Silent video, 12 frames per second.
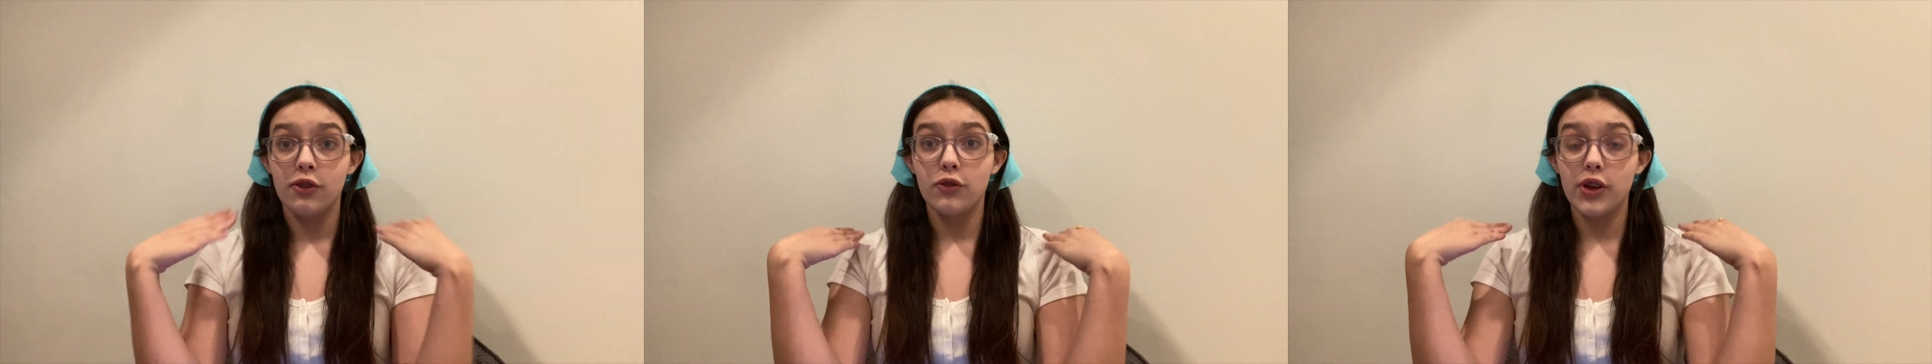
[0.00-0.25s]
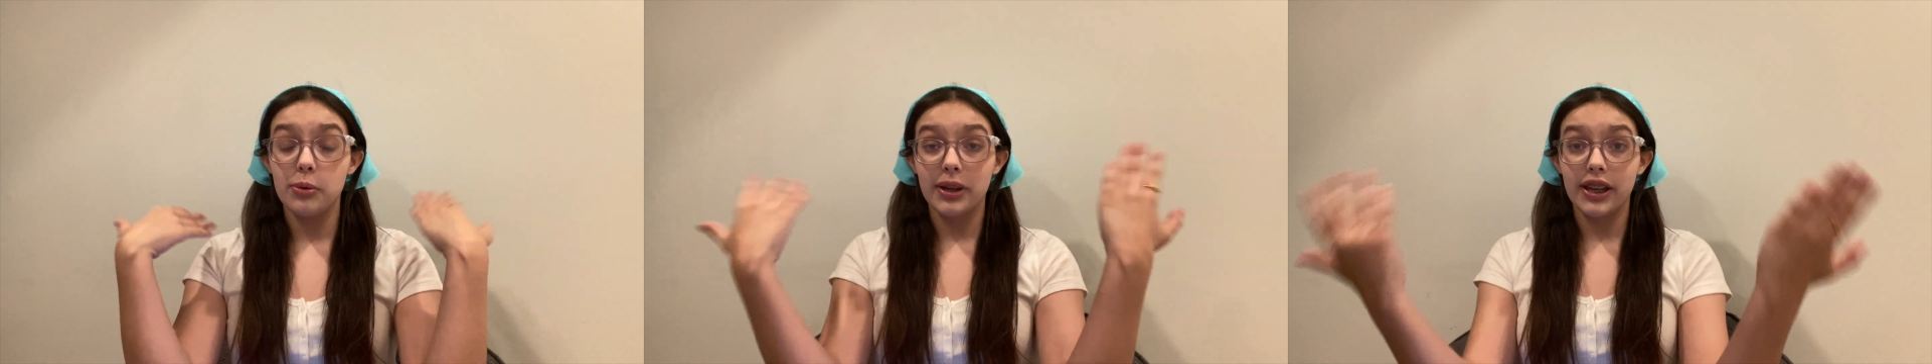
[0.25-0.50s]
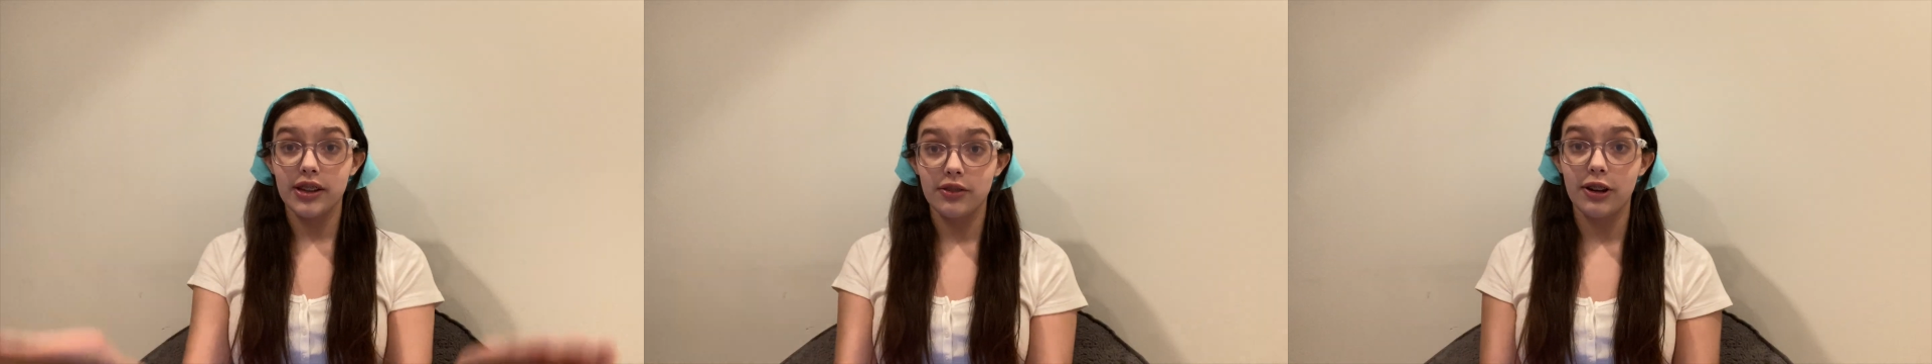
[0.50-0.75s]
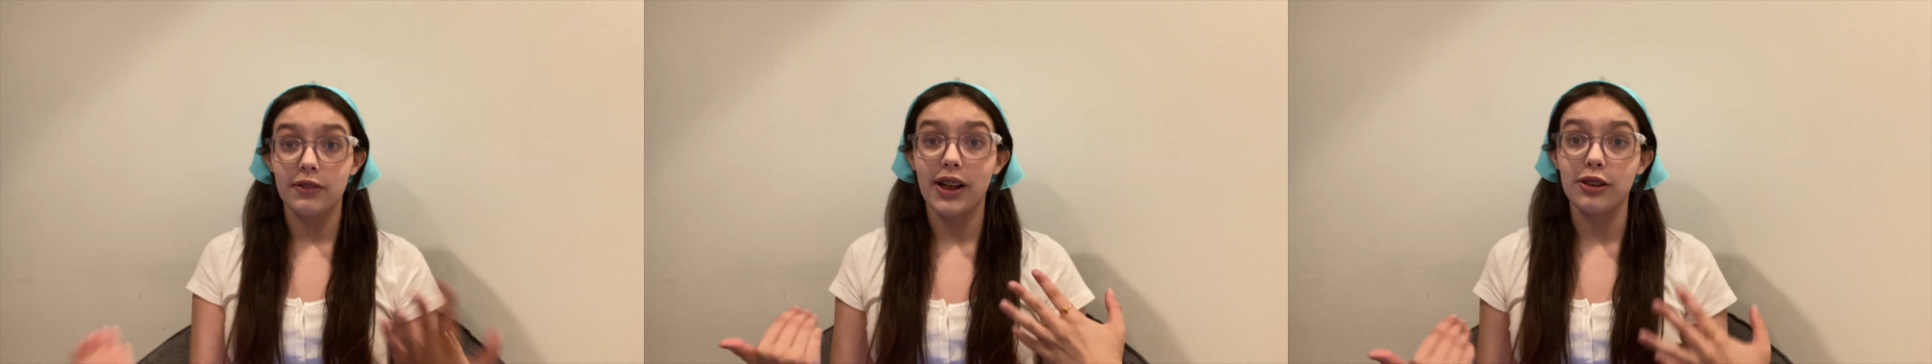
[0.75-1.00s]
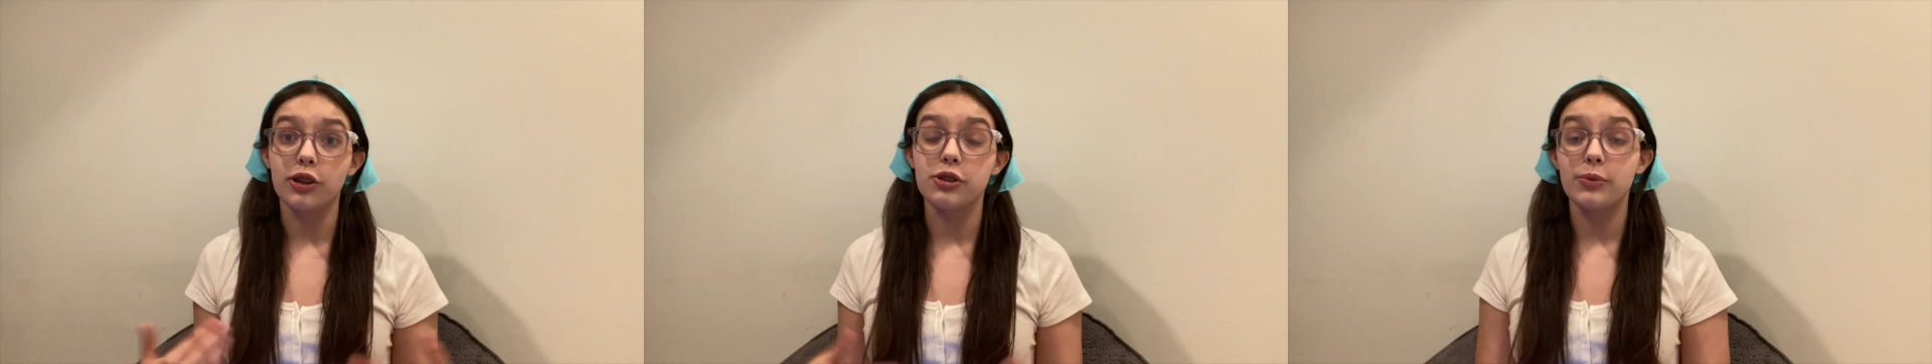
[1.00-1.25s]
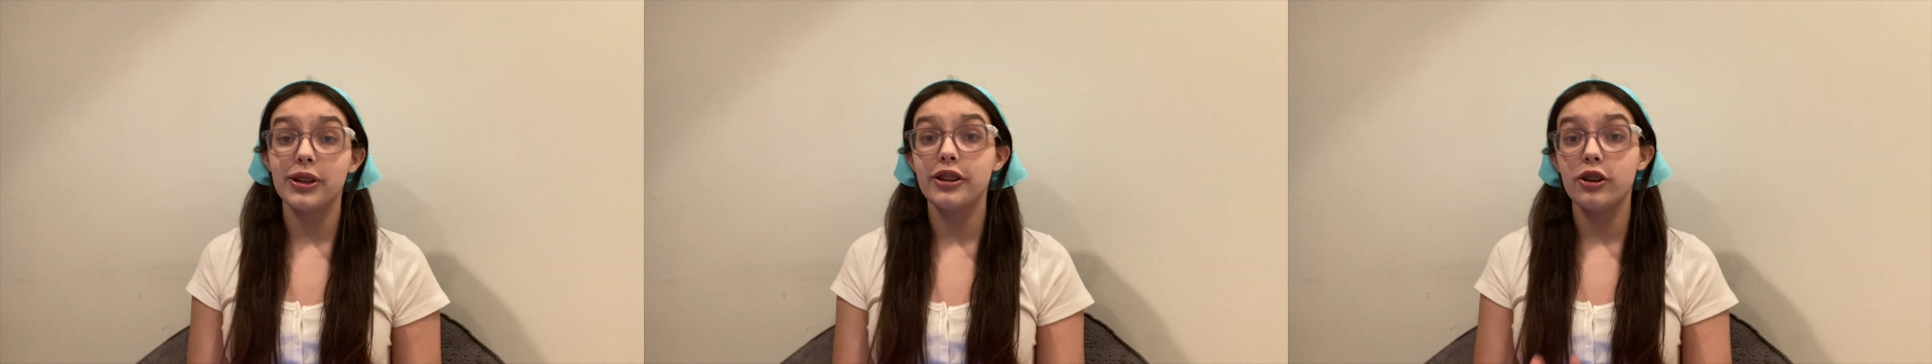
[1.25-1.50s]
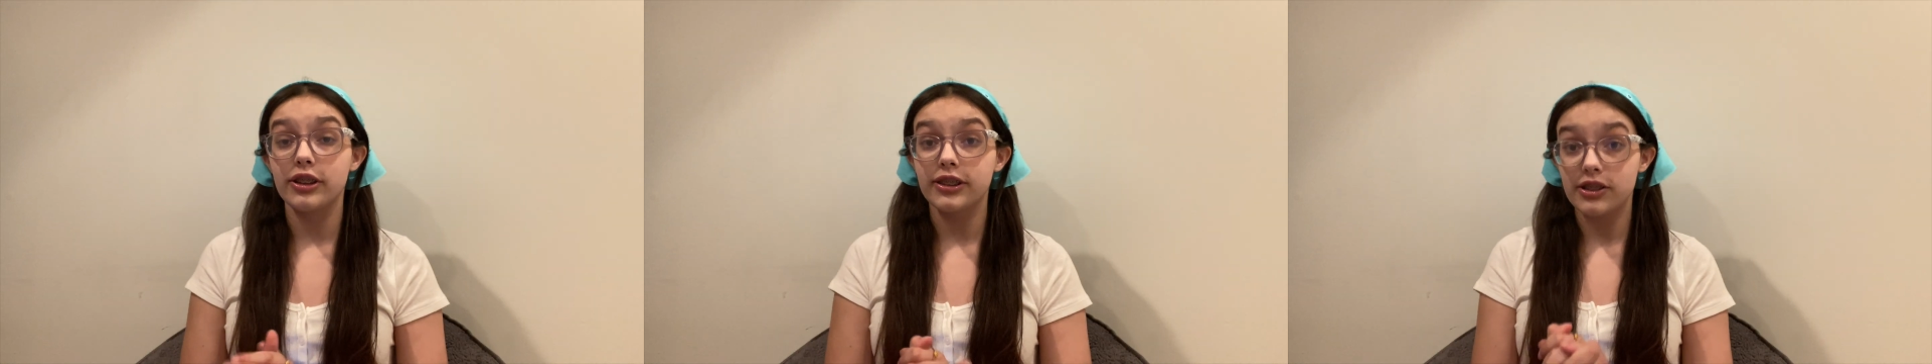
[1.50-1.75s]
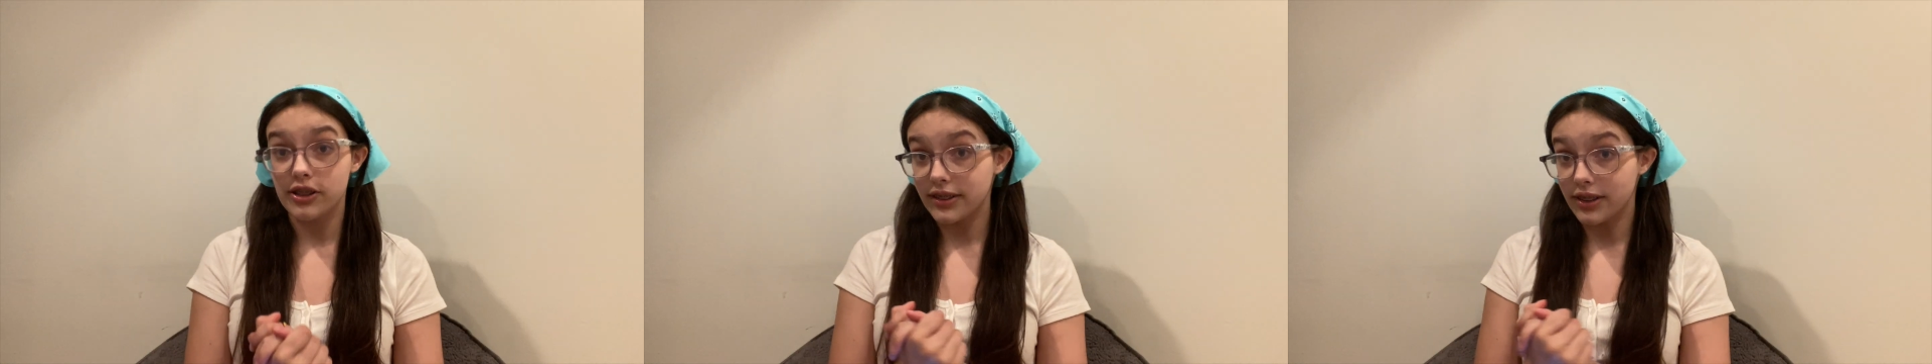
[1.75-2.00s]
filming in front of that large window because
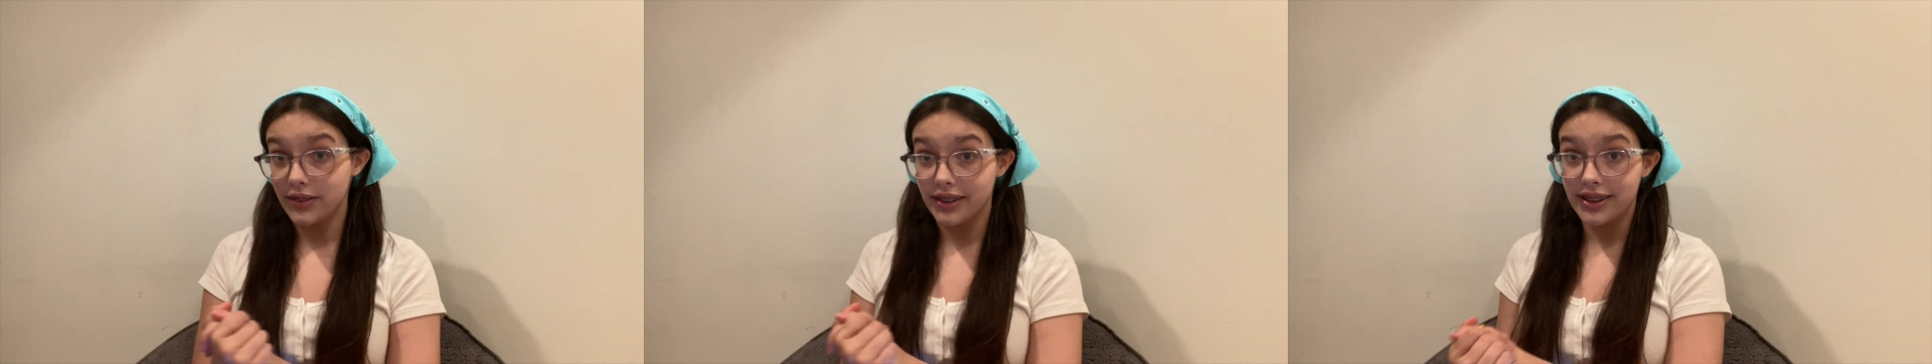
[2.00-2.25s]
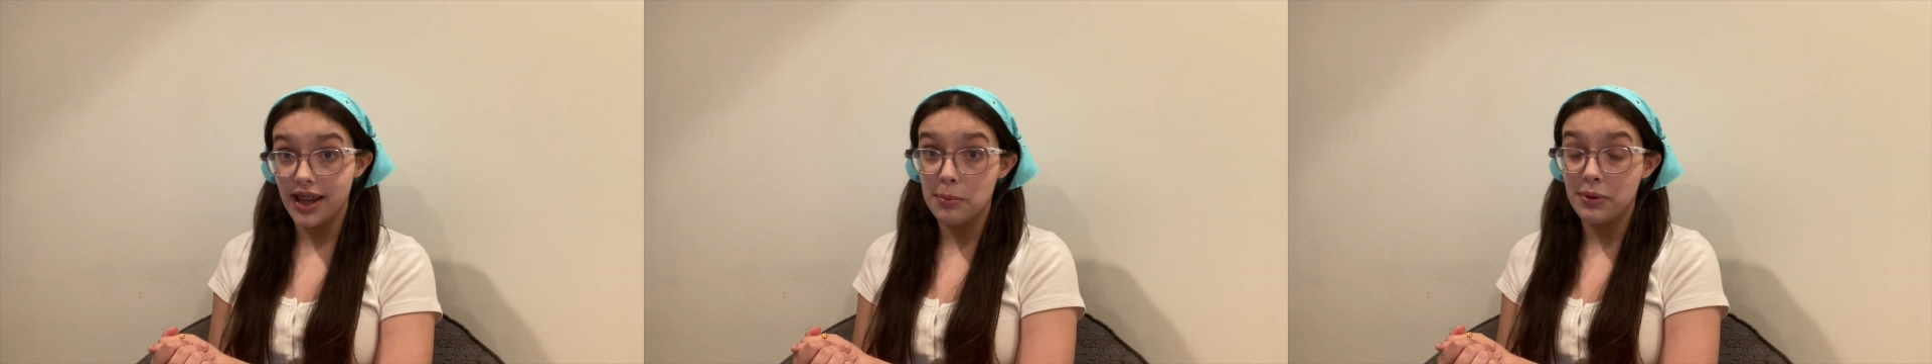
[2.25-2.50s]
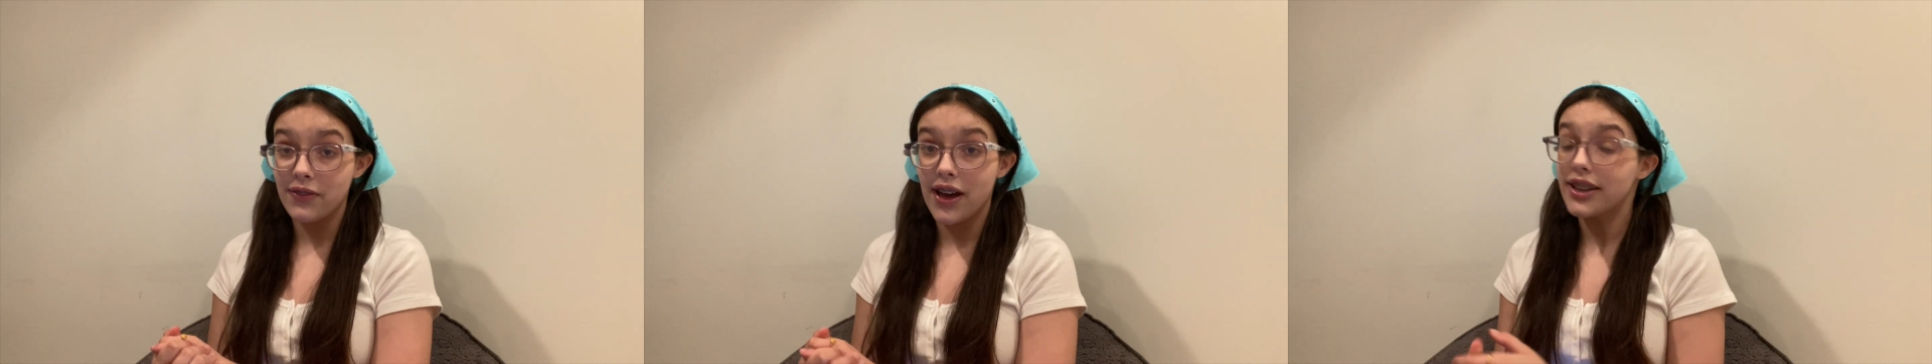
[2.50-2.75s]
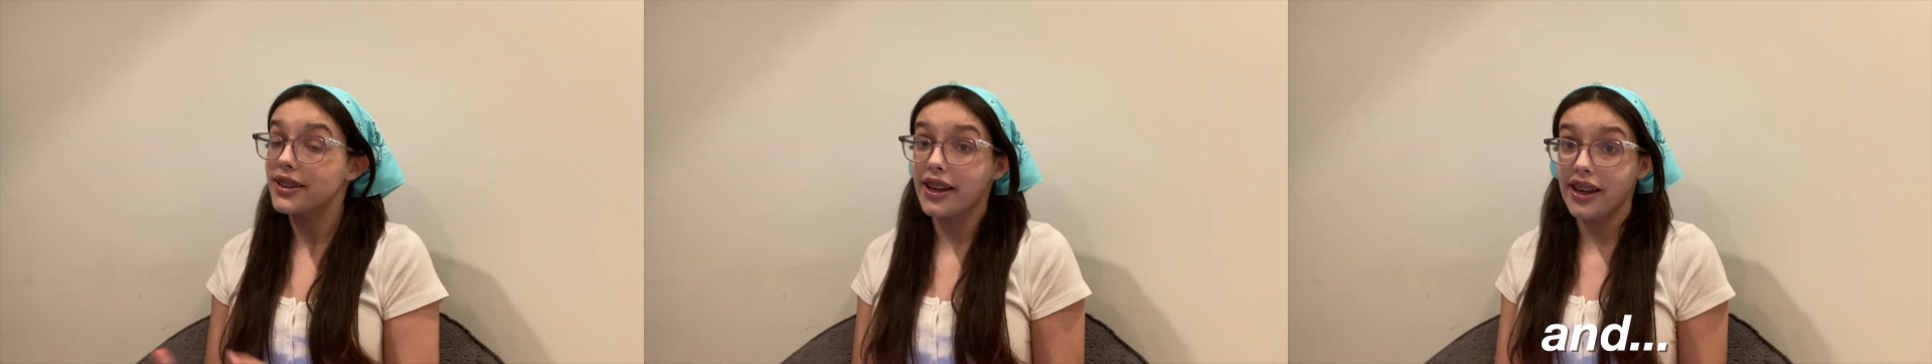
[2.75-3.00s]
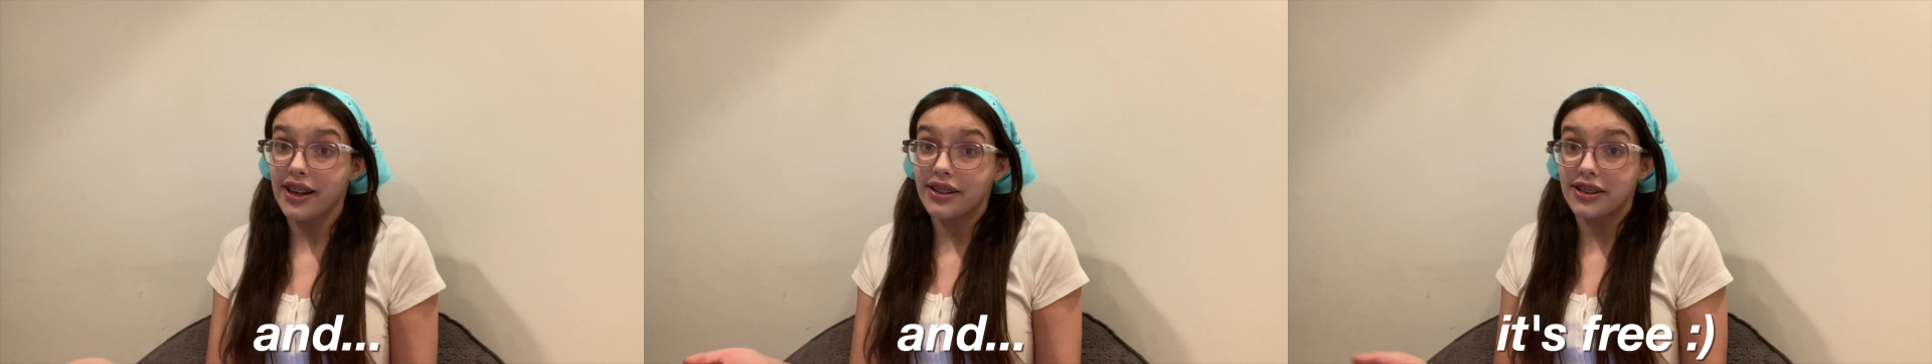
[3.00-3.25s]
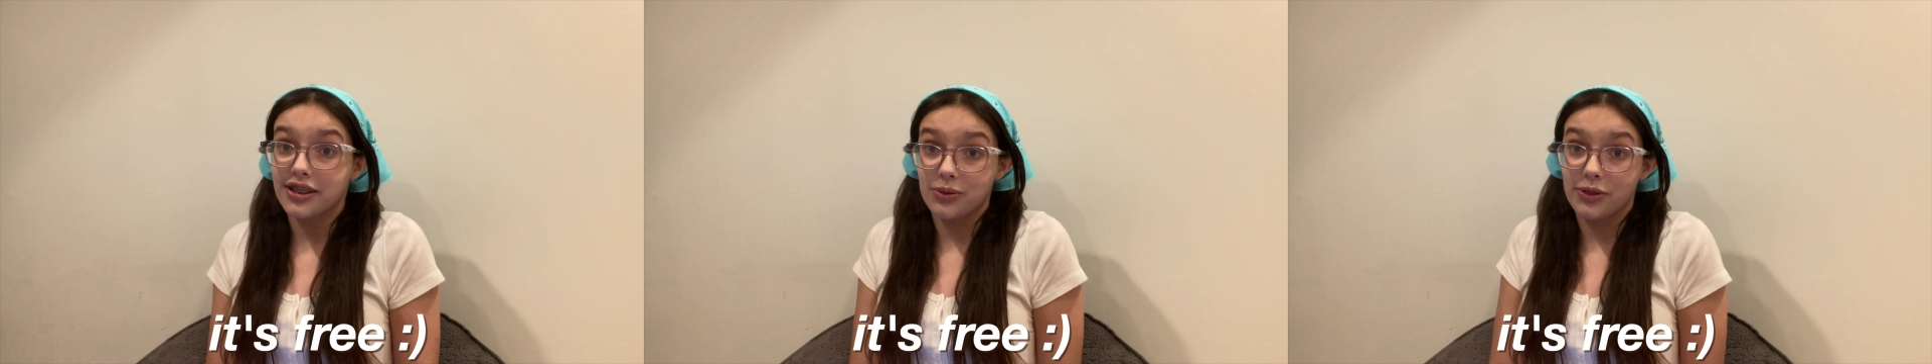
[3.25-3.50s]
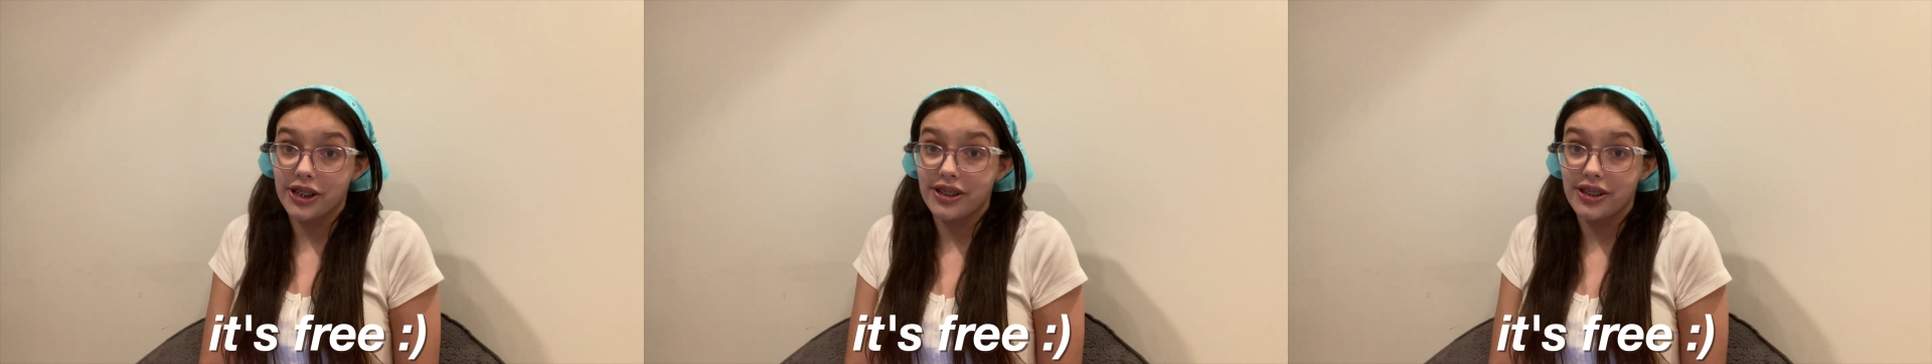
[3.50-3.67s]
it just gives the same effect and it's free.